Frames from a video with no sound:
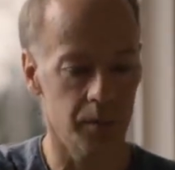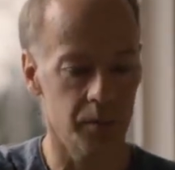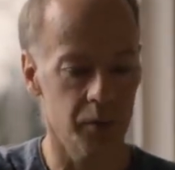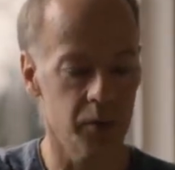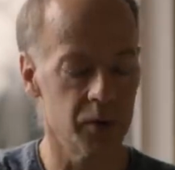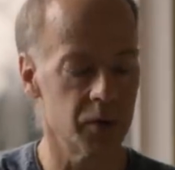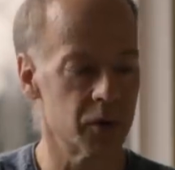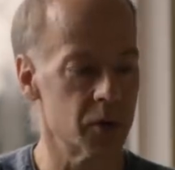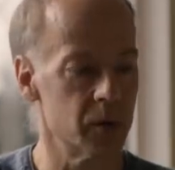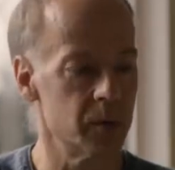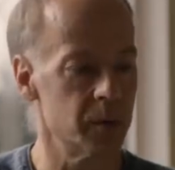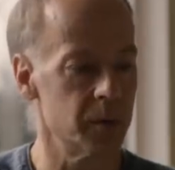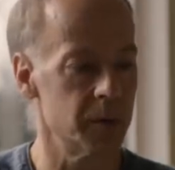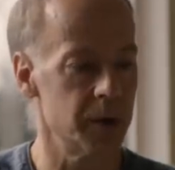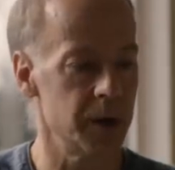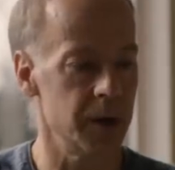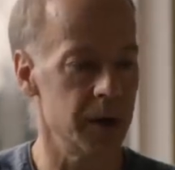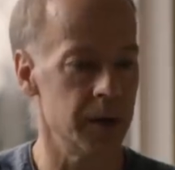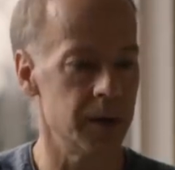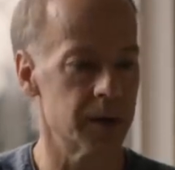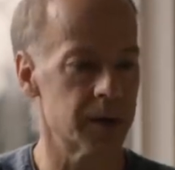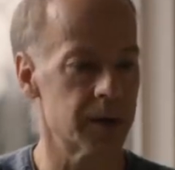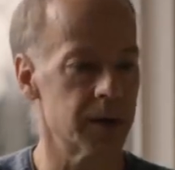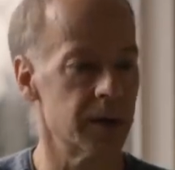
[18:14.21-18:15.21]

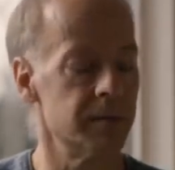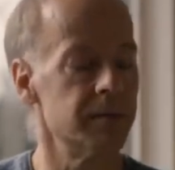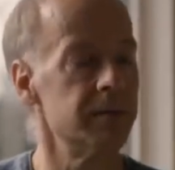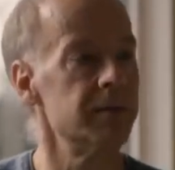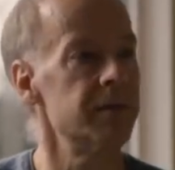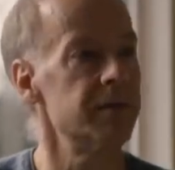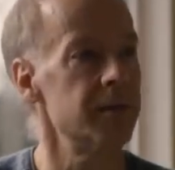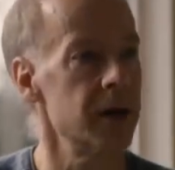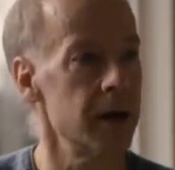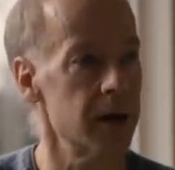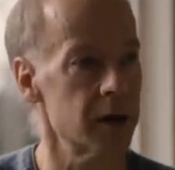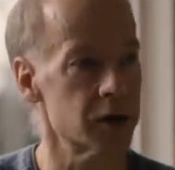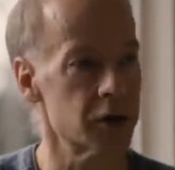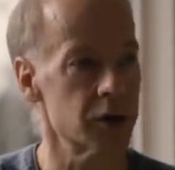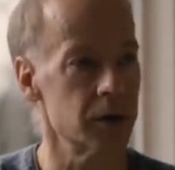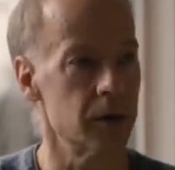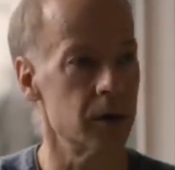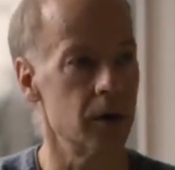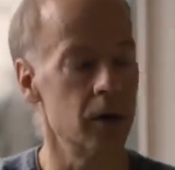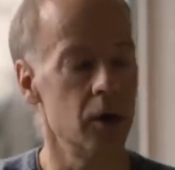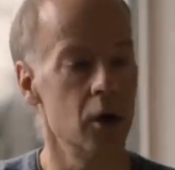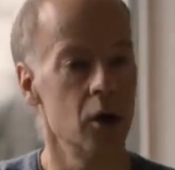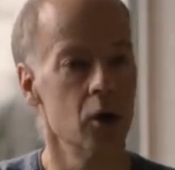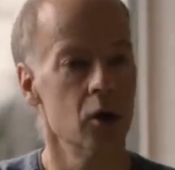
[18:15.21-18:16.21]
presumably in some
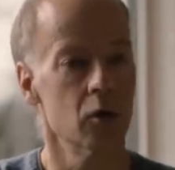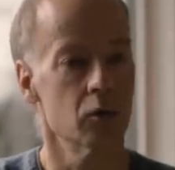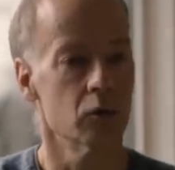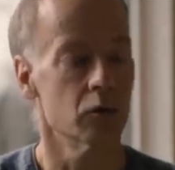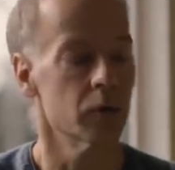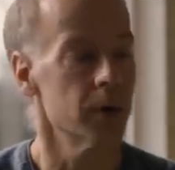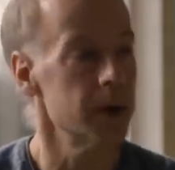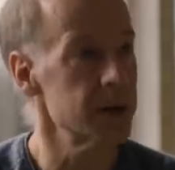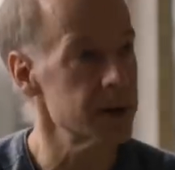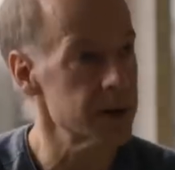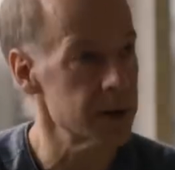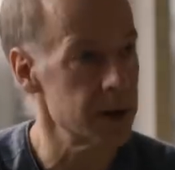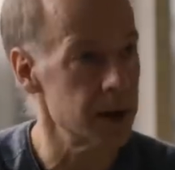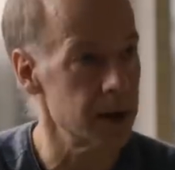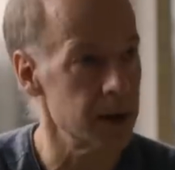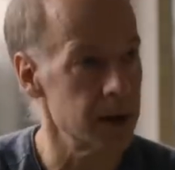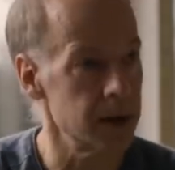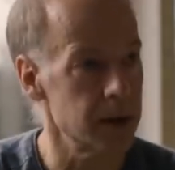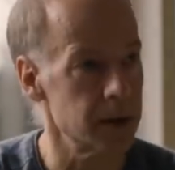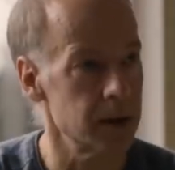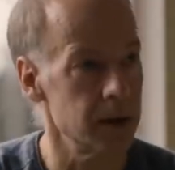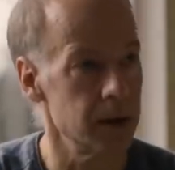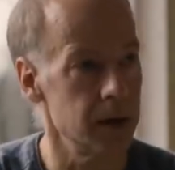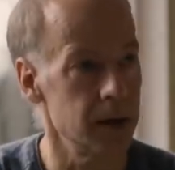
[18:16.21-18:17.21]
fashion
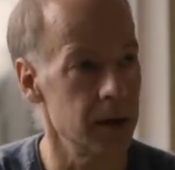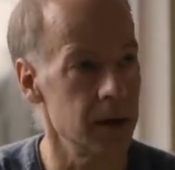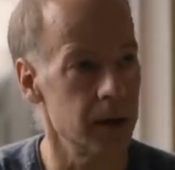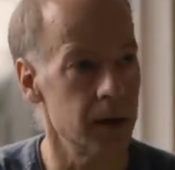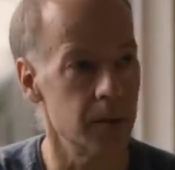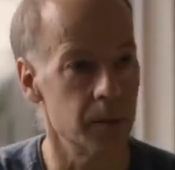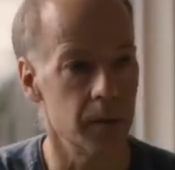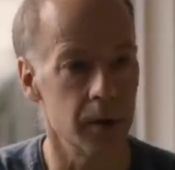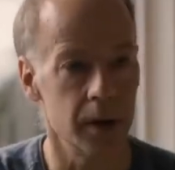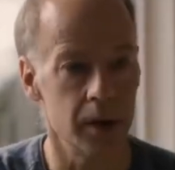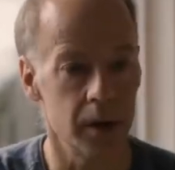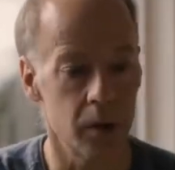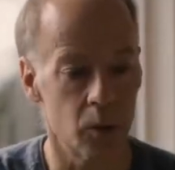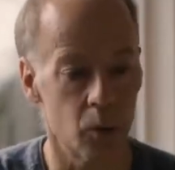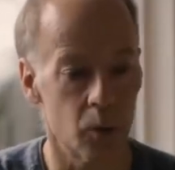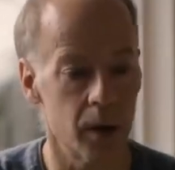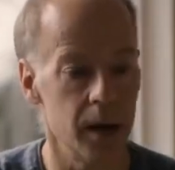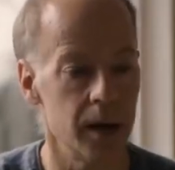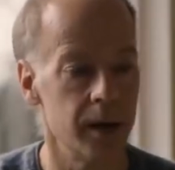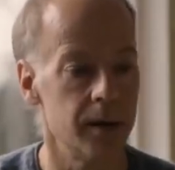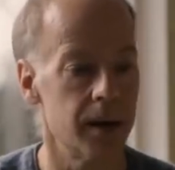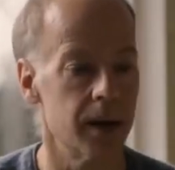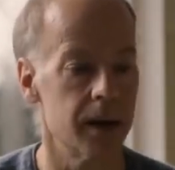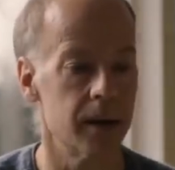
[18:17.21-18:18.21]
resonate in a
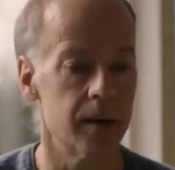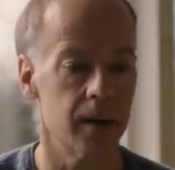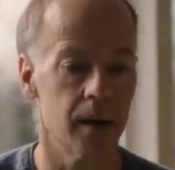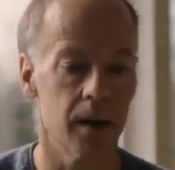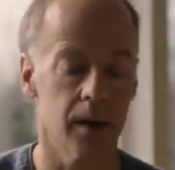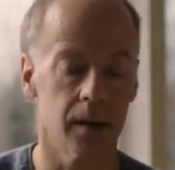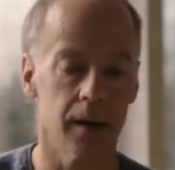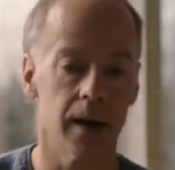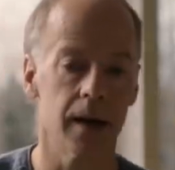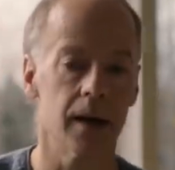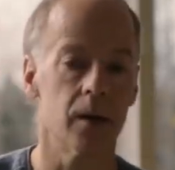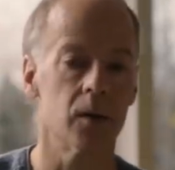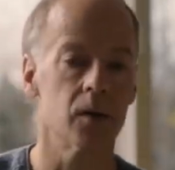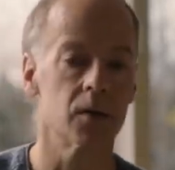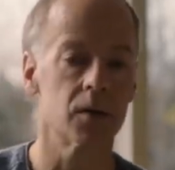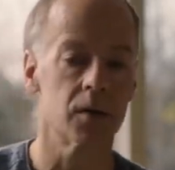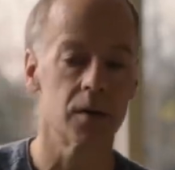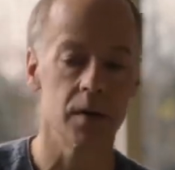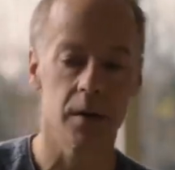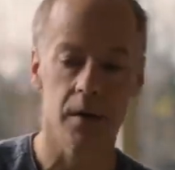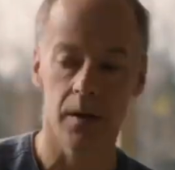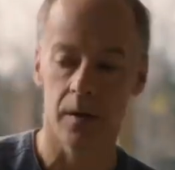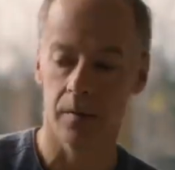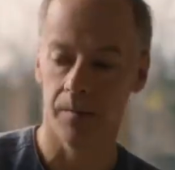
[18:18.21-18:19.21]
way that
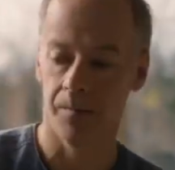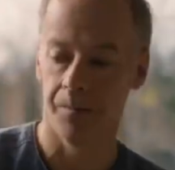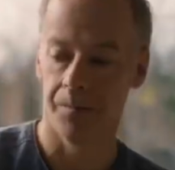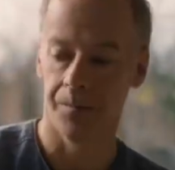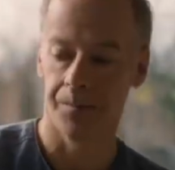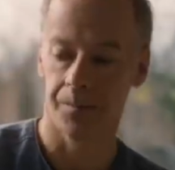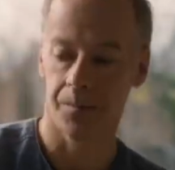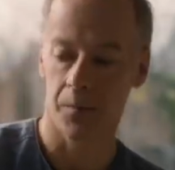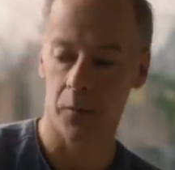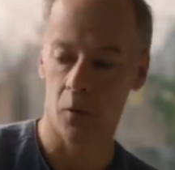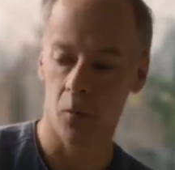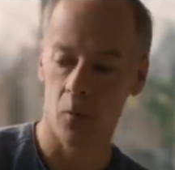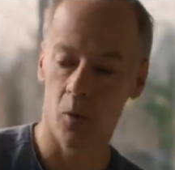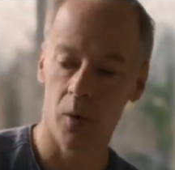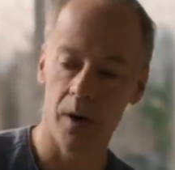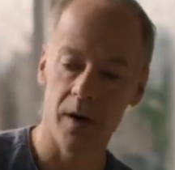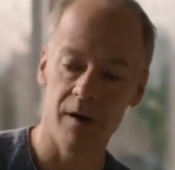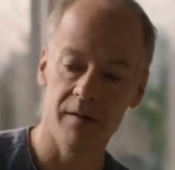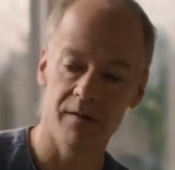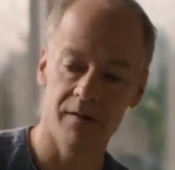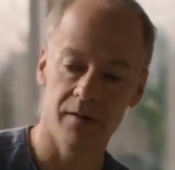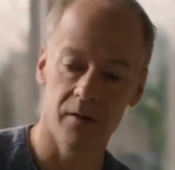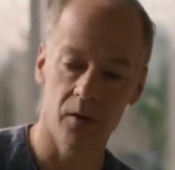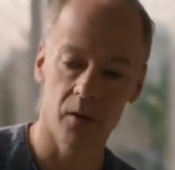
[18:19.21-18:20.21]
allows the
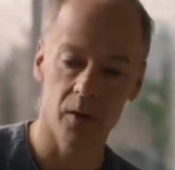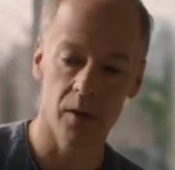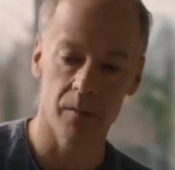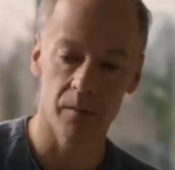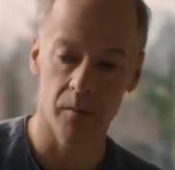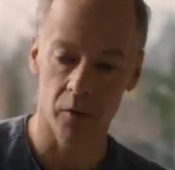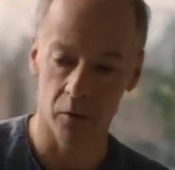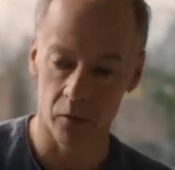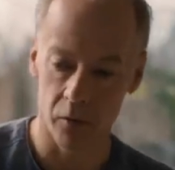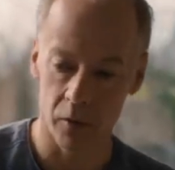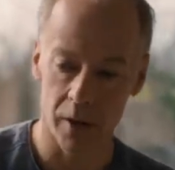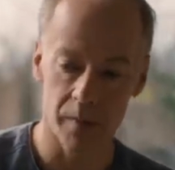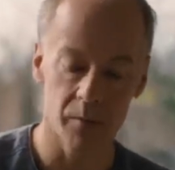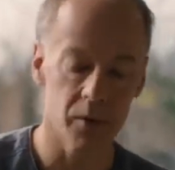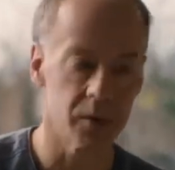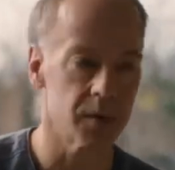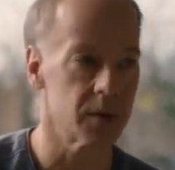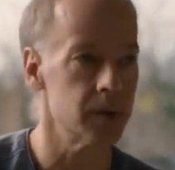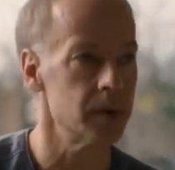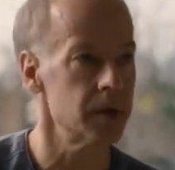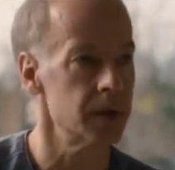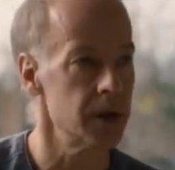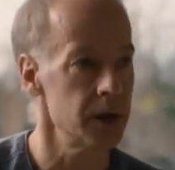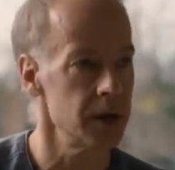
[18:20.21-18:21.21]
waveform
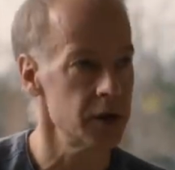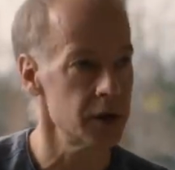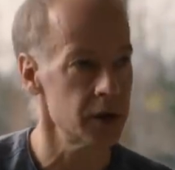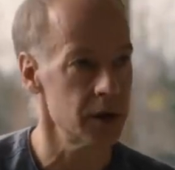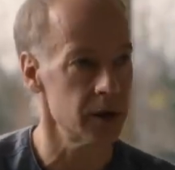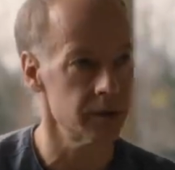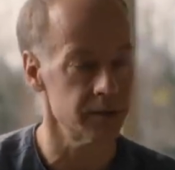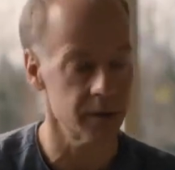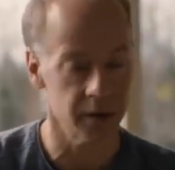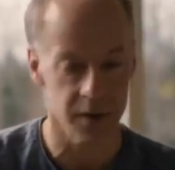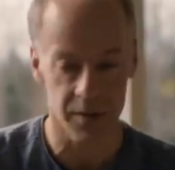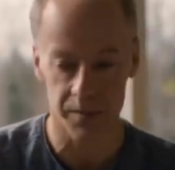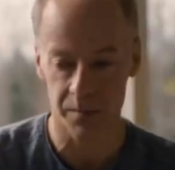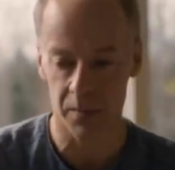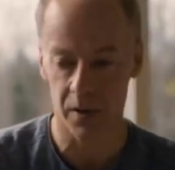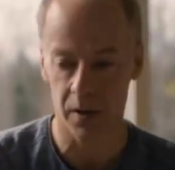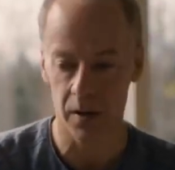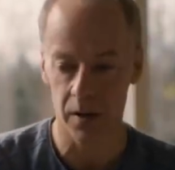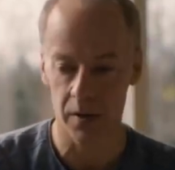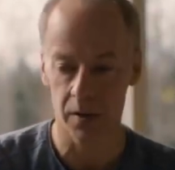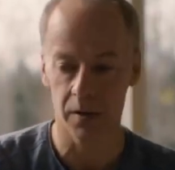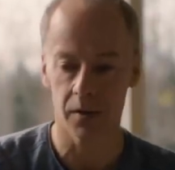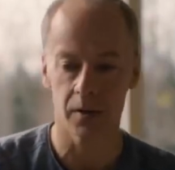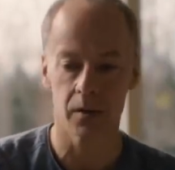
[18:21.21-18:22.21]
representation of this
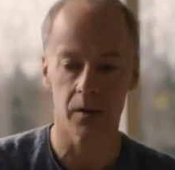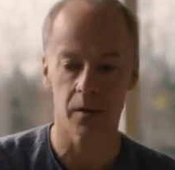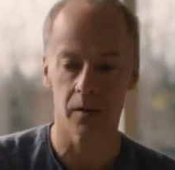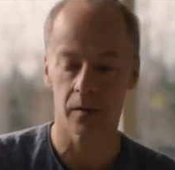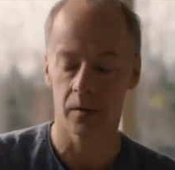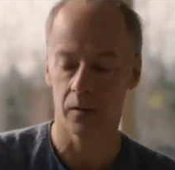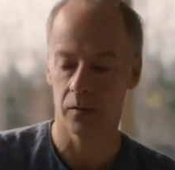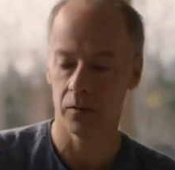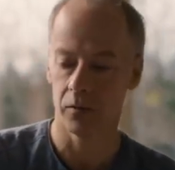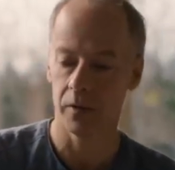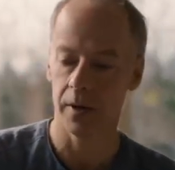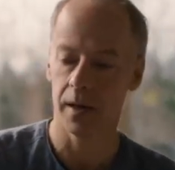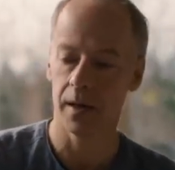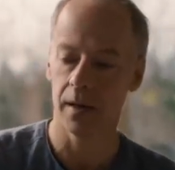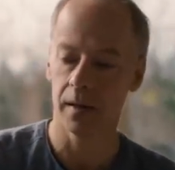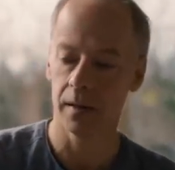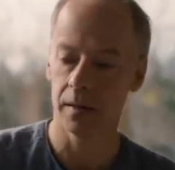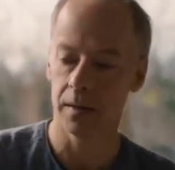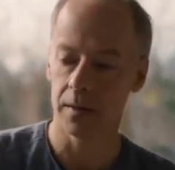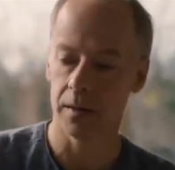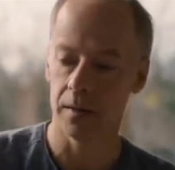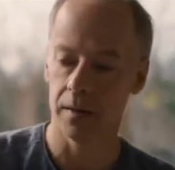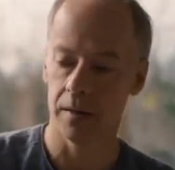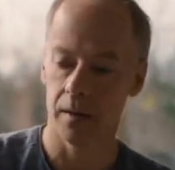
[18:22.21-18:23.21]
particle
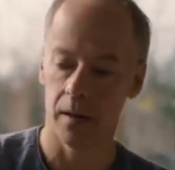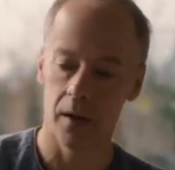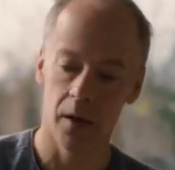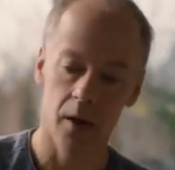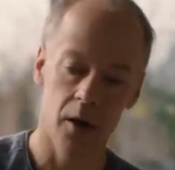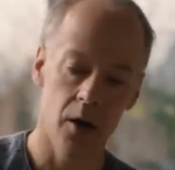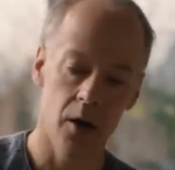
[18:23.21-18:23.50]
reality